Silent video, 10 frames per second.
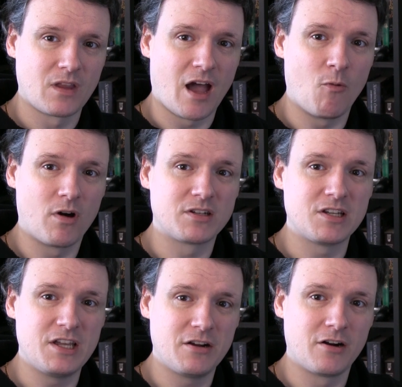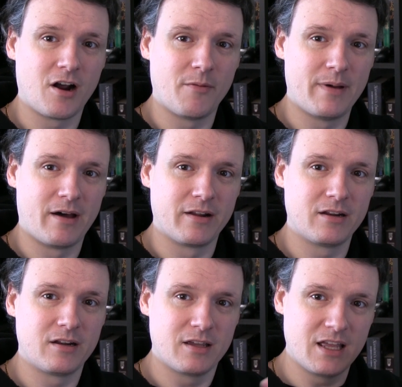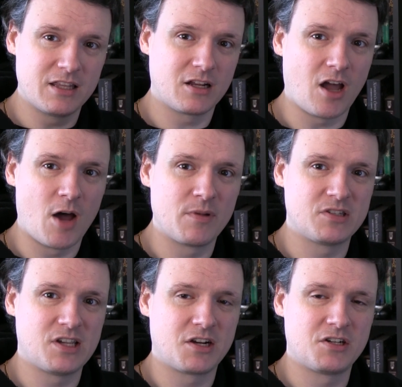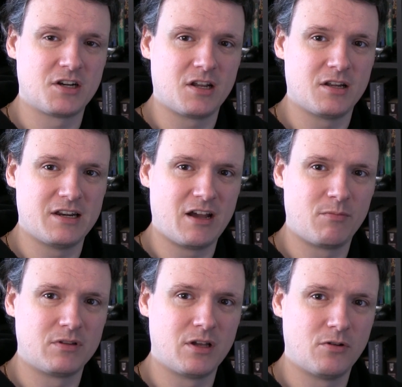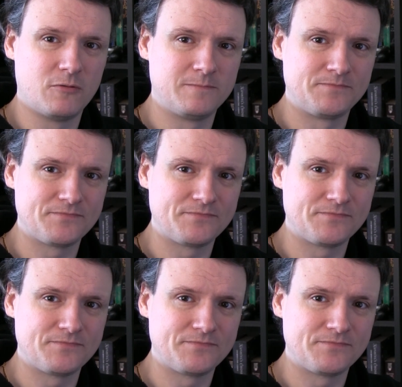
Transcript: I want to hear about it in the comment section down below.